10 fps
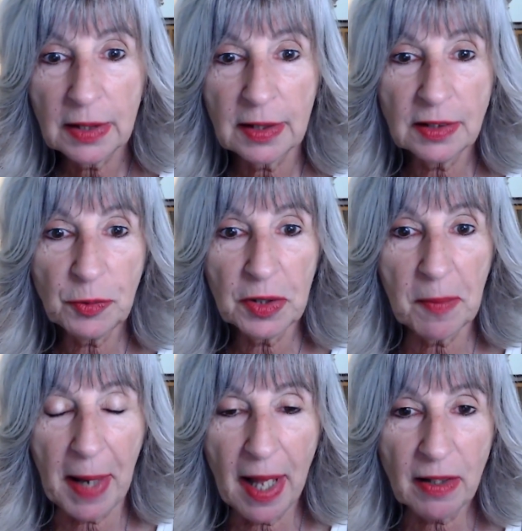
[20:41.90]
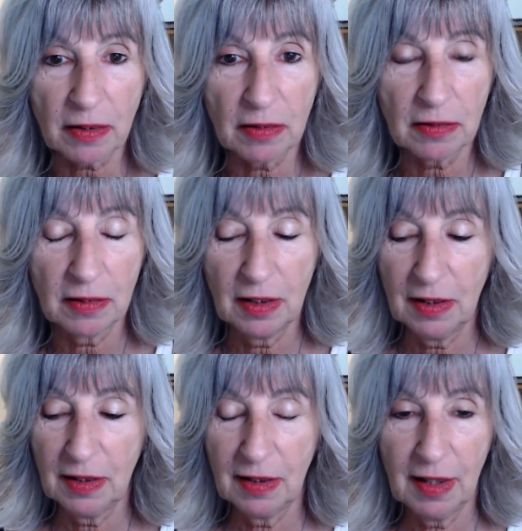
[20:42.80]
It doesn't really matter
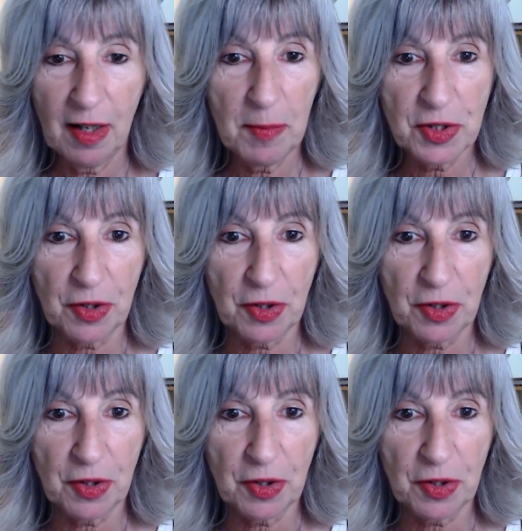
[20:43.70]
how much